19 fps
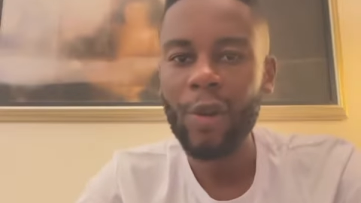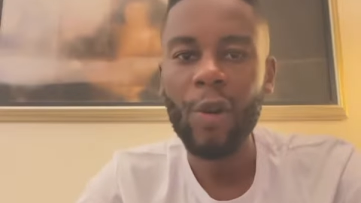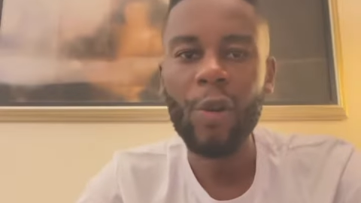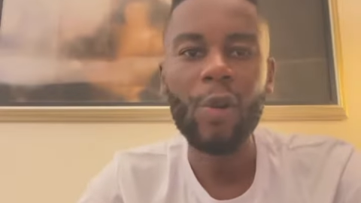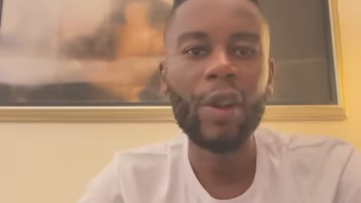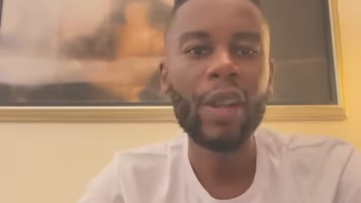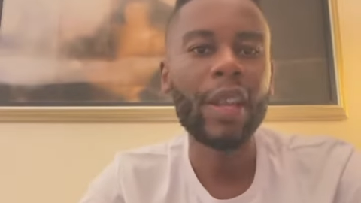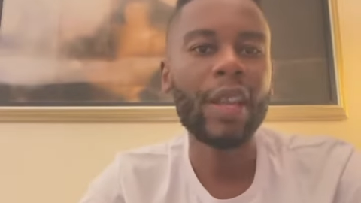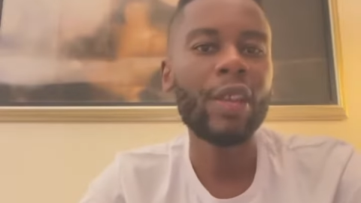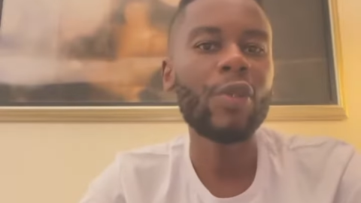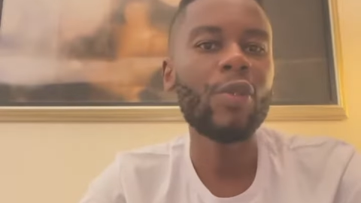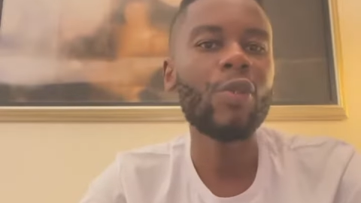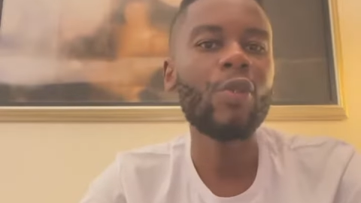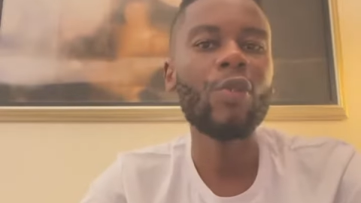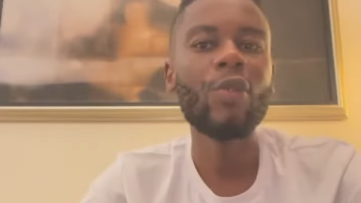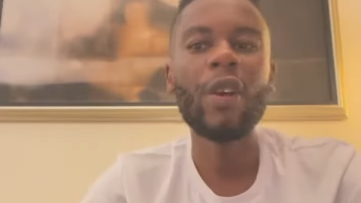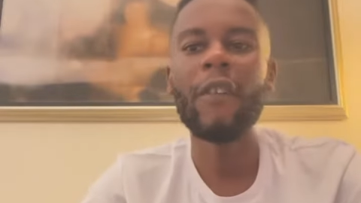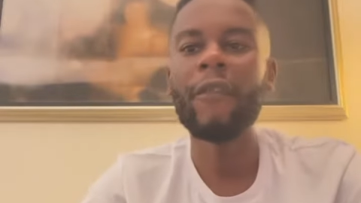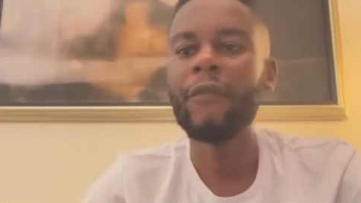or whether
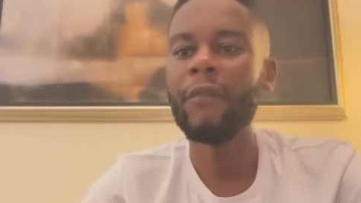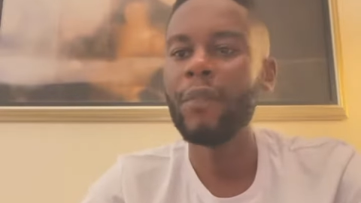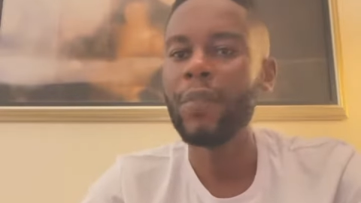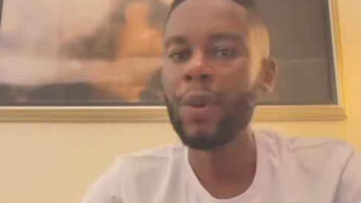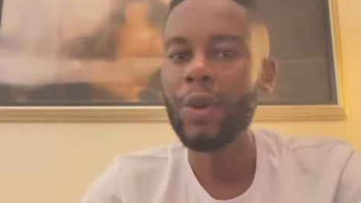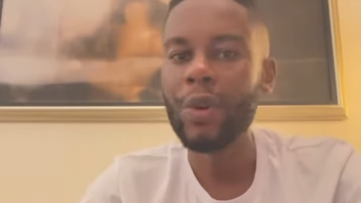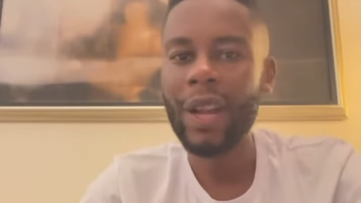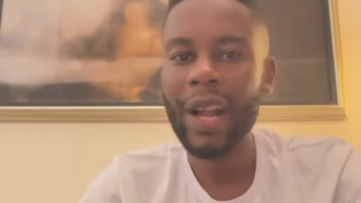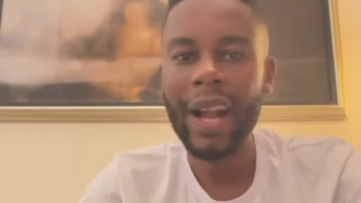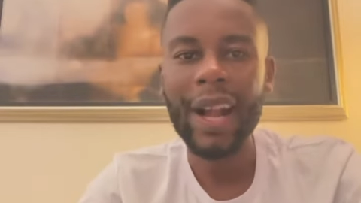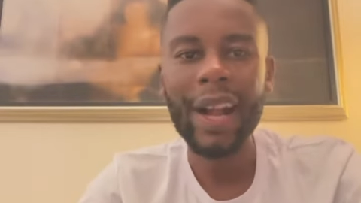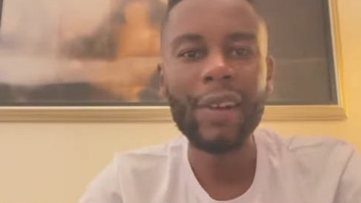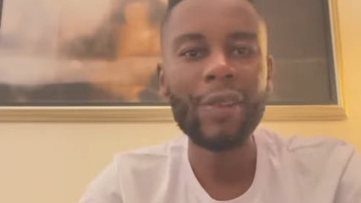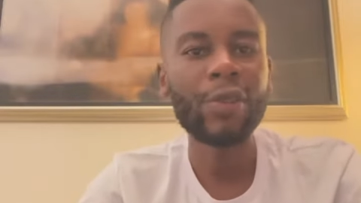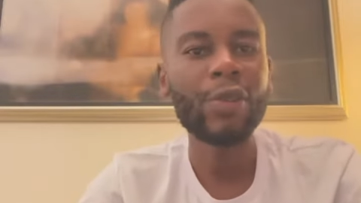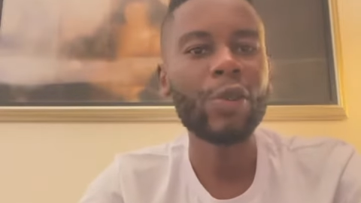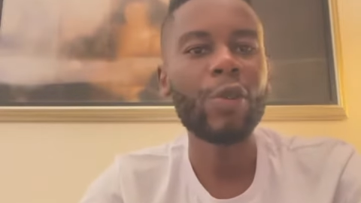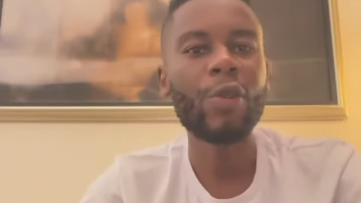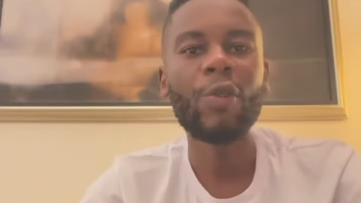you have blown
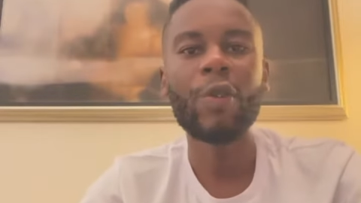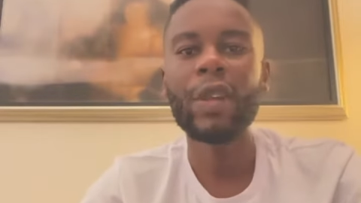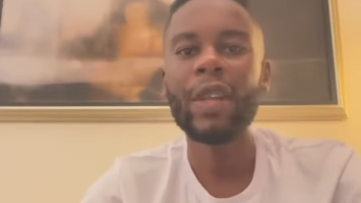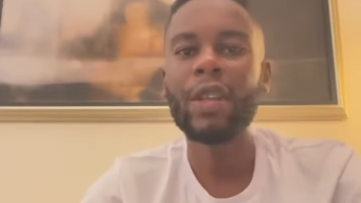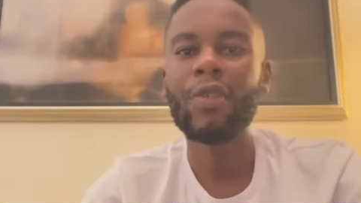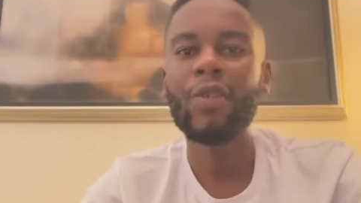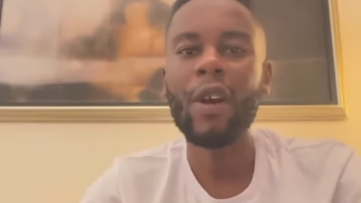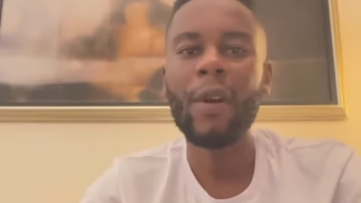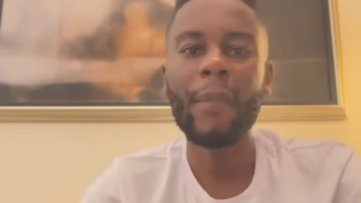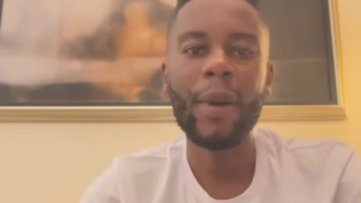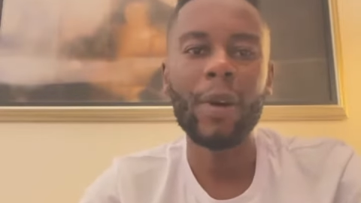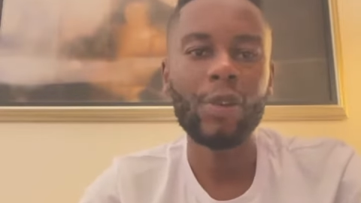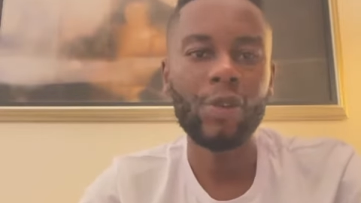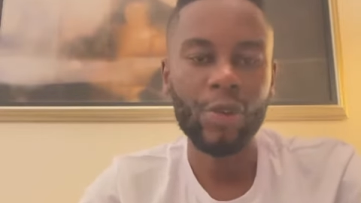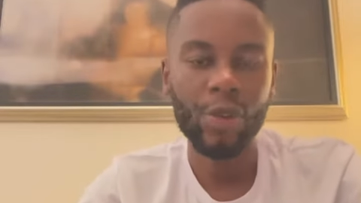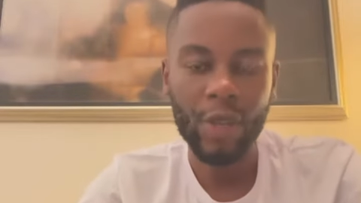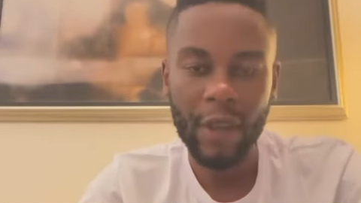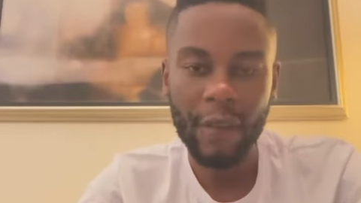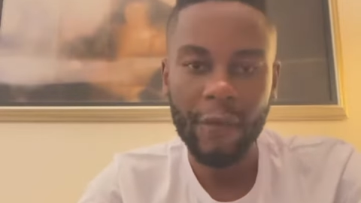accounts or whether you are about
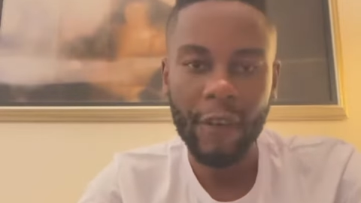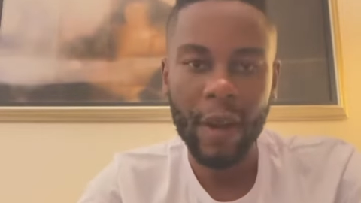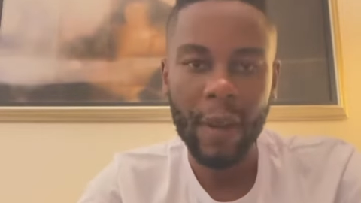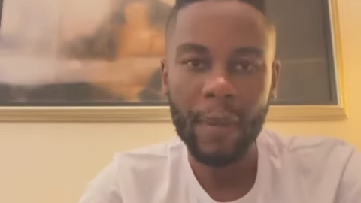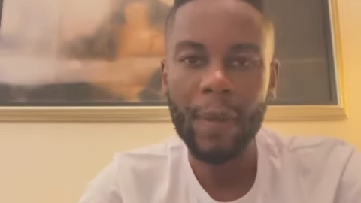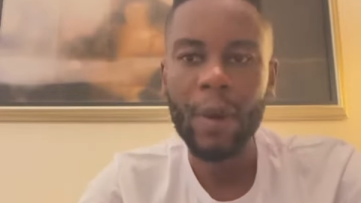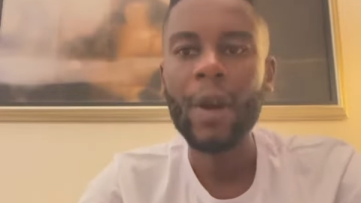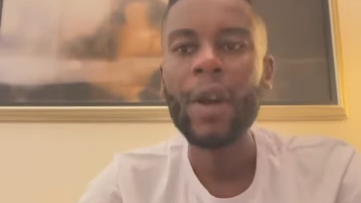to give up